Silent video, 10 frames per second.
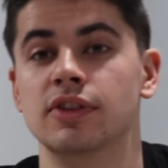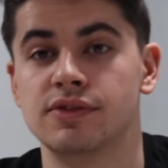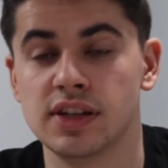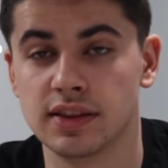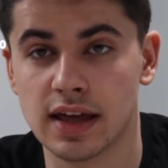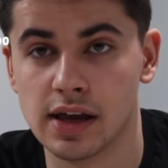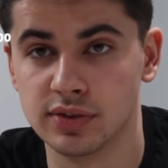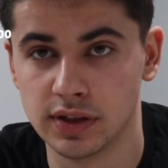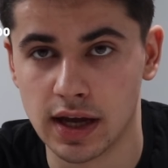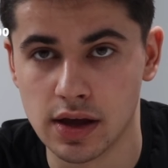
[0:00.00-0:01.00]

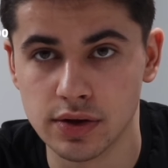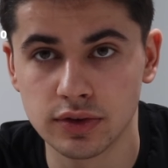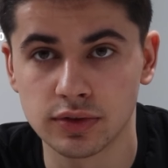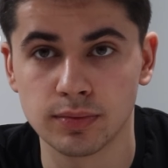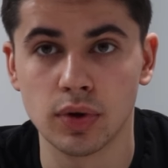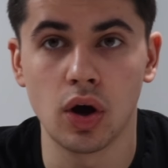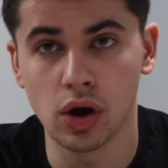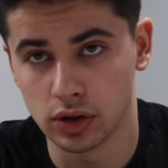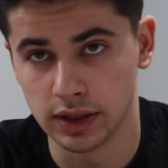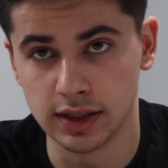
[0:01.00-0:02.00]
$15,000
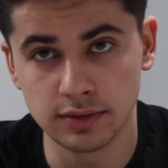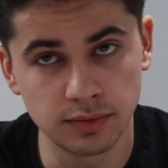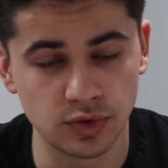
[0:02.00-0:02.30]
all in,